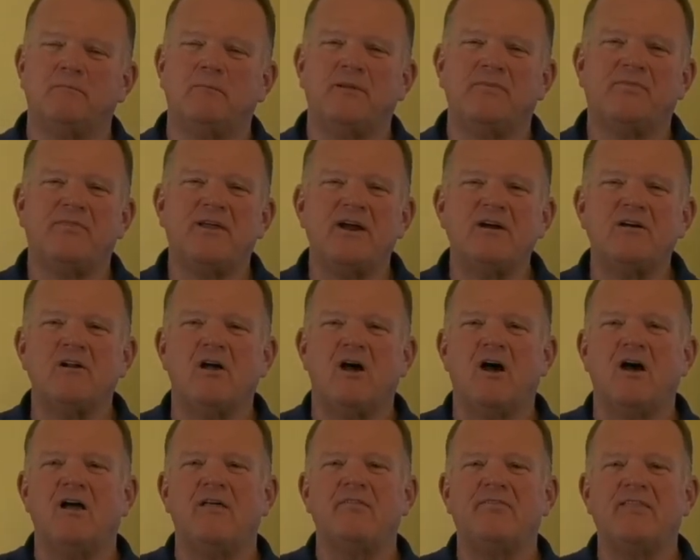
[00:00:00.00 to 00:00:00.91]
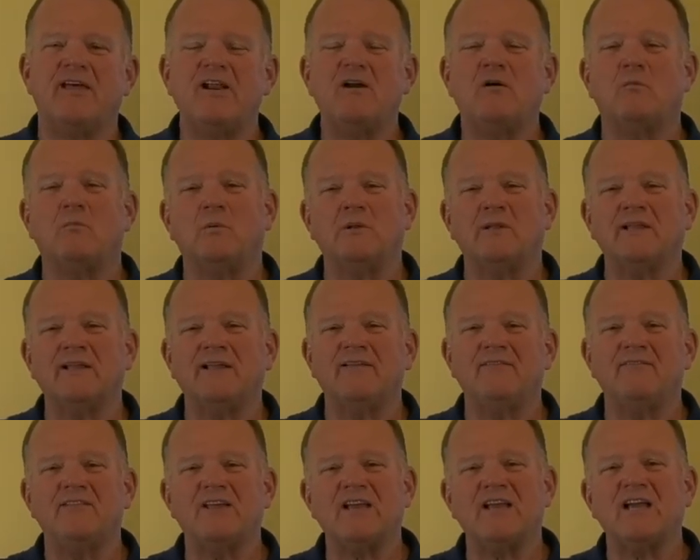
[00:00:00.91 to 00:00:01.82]
but they're not, they don't
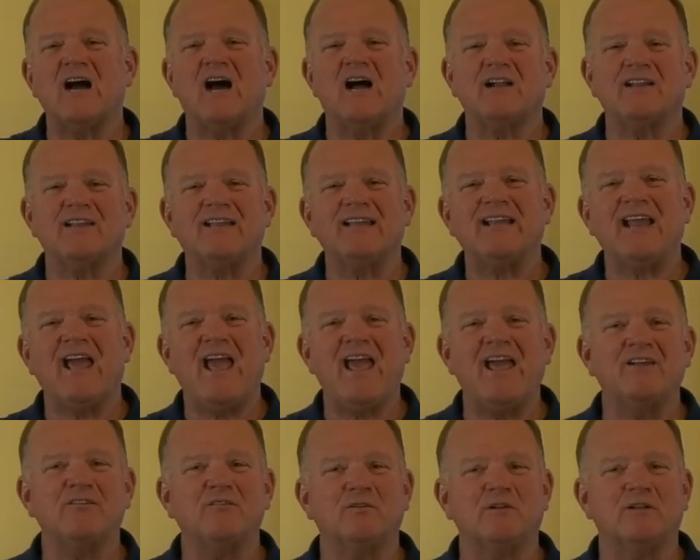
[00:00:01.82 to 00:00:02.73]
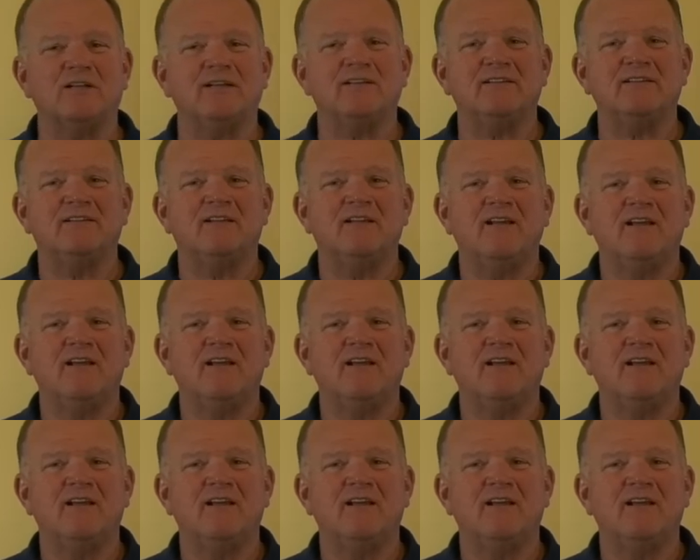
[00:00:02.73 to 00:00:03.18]
believe that God can handle it.